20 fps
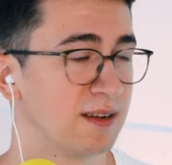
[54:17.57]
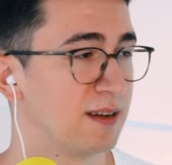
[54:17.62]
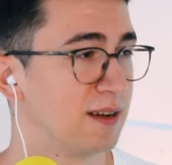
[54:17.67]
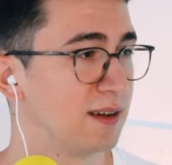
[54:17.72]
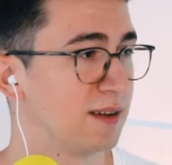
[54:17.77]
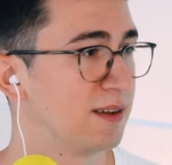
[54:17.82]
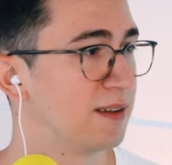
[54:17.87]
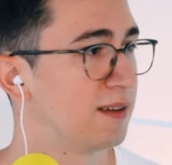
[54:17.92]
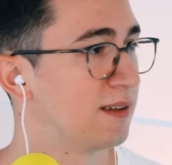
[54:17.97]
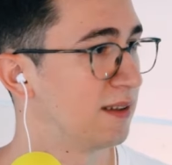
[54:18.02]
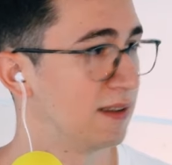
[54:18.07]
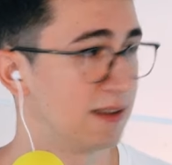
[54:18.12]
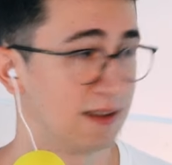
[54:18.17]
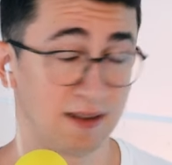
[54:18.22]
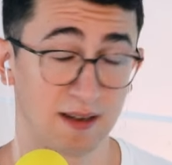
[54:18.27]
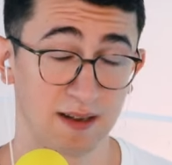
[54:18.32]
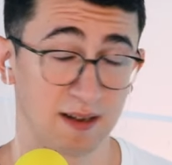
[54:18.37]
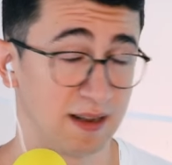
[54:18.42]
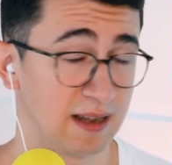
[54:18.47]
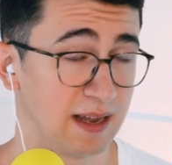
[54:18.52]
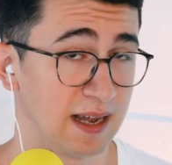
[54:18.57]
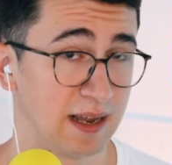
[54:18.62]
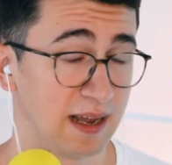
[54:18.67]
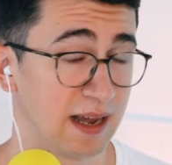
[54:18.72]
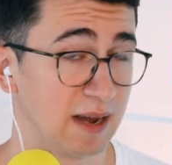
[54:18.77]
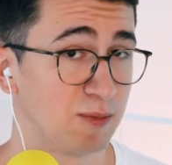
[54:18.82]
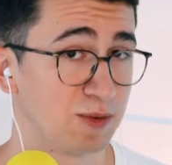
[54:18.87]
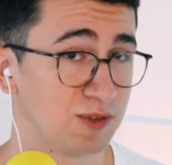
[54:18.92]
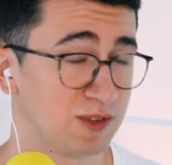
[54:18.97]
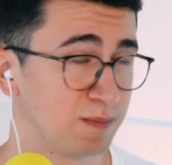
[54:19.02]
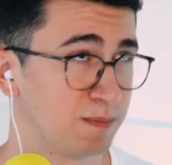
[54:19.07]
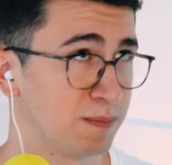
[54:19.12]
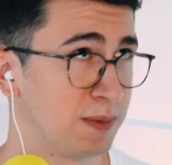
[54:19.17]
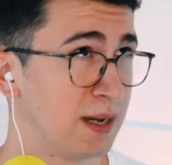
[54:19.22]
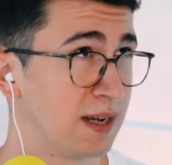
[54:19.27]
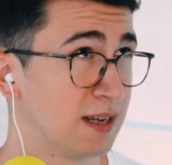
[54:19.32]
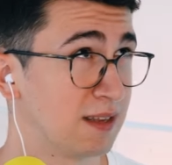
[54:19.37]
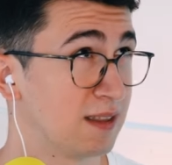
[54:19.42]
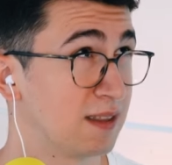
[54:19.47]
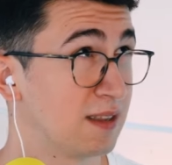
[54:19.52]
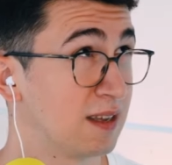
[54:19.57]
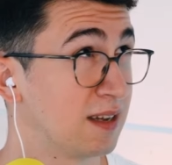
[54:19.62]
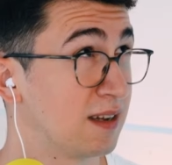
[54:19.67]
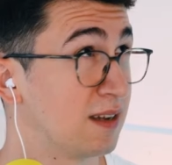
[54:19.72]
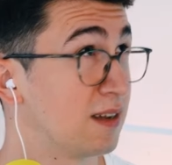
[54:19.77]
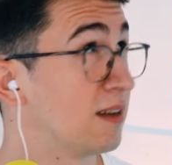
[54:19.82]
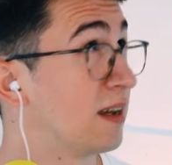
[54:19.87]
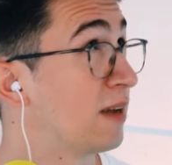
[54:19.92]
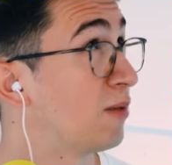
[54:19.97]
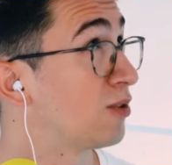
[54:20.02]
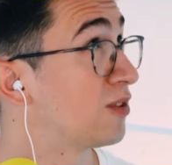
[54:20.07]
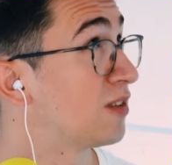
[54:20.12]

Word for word: I was part there.